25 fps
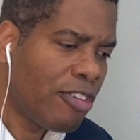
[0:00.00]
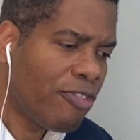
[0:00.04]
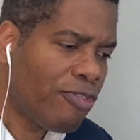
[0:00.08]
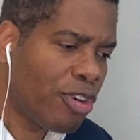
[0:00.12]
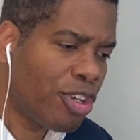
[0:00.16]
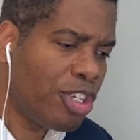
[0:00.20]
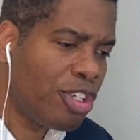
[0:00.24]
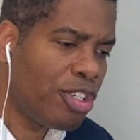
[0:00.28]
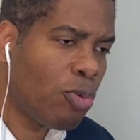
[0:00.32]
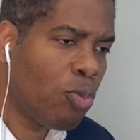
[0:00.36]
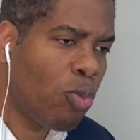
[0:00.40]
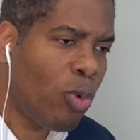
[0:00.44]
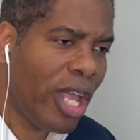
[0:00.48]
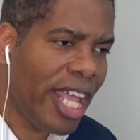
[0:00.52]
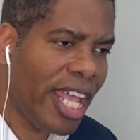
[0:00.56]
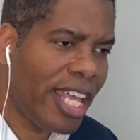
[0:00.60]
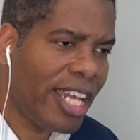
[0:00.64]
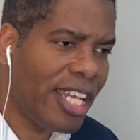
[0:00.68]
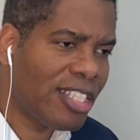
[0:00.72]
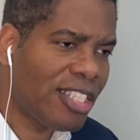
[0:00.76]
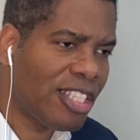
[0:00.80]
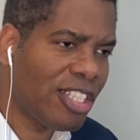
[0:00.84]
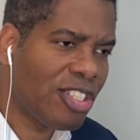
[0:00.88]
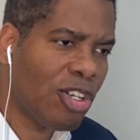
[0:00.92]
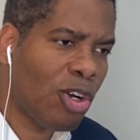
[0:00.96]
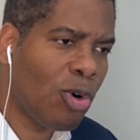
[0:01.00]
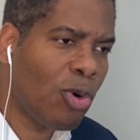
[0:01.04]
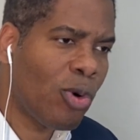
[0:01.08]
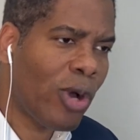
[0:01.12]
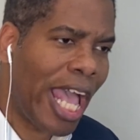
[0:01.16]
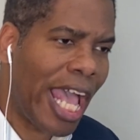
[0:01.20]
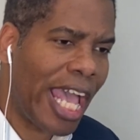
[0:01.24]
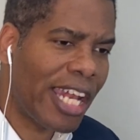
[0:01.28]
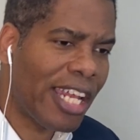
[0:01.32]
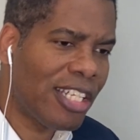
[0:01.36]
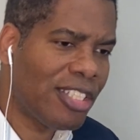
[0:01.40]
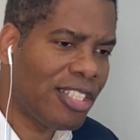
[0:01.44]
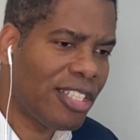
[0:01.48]
for you to win, it's this old
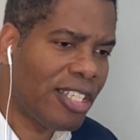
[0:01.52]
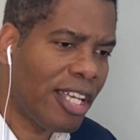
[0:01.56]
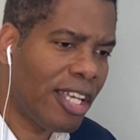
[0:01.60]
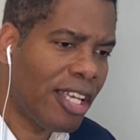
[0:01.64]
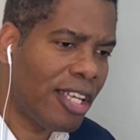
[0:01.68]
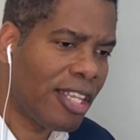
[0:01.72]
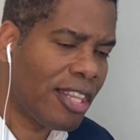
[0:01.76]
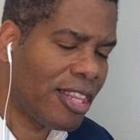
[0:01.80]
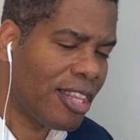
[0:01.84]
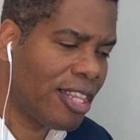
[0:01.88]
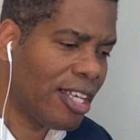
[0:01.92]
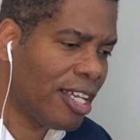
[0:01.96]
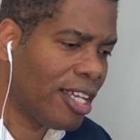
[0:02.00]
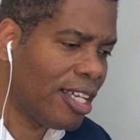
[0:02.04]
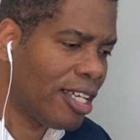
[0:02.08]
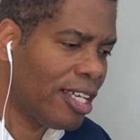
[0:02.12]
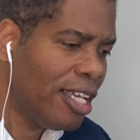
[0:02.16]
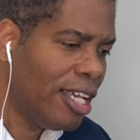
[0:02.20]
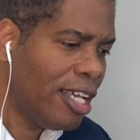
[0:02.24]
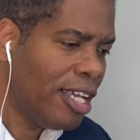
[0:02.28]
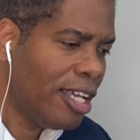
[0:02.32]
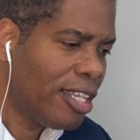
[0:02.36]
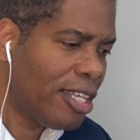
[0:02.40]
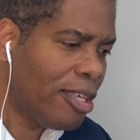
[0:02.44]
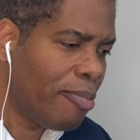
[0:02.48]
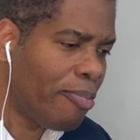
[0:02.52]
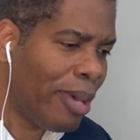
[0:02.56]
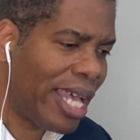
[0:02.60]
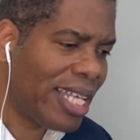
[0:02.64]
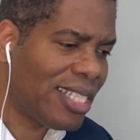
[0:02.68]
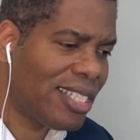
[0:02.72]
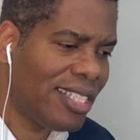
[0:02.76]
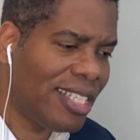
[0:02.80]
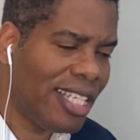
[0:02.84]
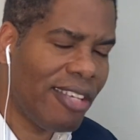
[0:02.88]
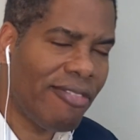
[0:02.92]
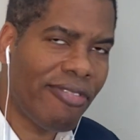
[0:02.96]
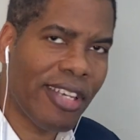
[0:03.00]
adage, the
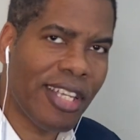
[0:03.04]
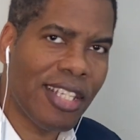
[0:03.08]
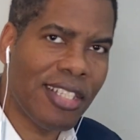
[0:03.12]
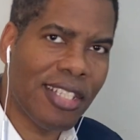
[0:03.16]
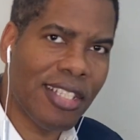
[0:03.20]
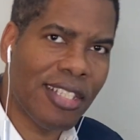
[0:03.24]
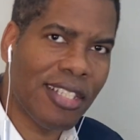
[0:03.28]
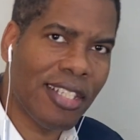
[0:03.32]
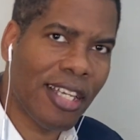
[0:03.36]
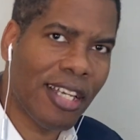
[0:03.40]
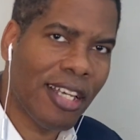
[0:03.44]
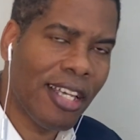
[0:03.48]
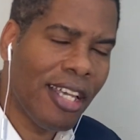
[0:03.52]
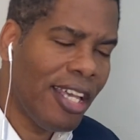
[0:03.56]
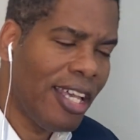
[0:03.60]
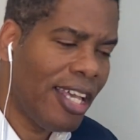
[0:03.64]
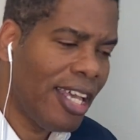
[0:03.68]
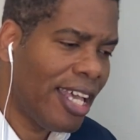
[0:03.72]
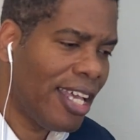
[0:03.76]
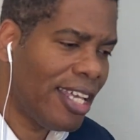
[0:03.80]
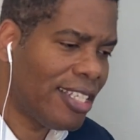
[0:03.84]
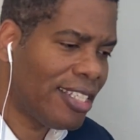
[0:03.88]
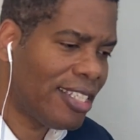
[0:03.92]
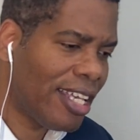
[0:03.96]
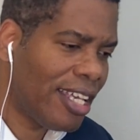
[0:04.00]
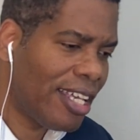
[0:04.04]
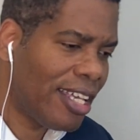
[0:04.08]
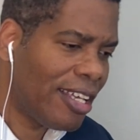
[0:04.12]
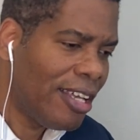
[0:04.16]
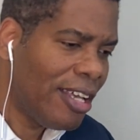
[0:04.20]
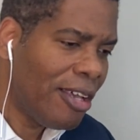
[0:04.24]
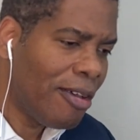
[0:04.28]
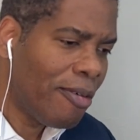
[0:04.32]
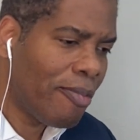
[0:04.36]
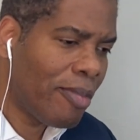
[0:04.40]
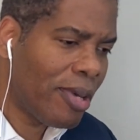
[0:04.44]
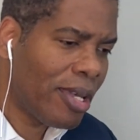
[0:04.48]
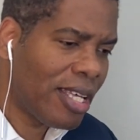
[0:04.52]
best defense is a
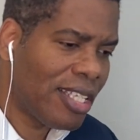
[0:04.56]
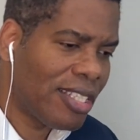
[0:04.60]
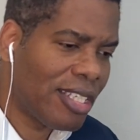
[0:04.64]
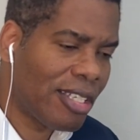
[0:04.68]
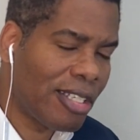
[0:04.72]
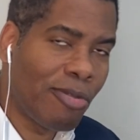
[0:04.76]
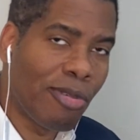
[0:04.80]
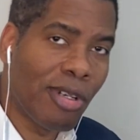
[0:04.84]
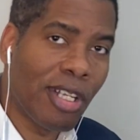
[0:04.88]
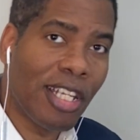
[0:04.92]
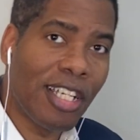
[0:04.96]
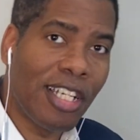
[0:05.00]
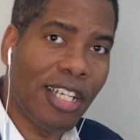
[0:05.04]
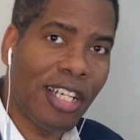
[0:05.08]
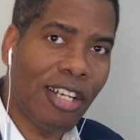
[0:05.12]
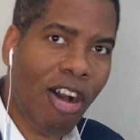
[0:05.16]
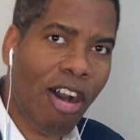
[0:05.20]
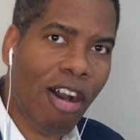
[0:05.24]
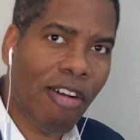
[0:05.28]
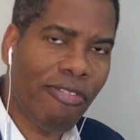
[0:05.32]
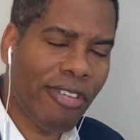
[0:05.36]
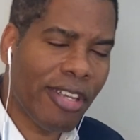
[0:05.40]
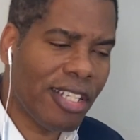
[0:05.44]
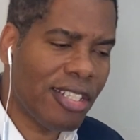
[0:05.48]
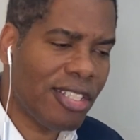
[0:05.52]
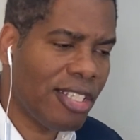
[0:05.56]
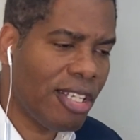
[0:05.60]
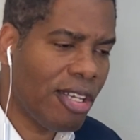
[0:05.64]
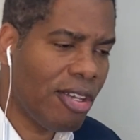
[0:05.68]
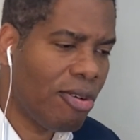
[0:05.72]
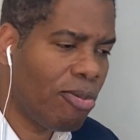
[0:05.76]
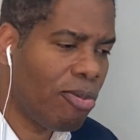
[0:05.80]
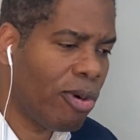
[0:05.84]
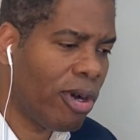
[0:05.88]
is a really good offense.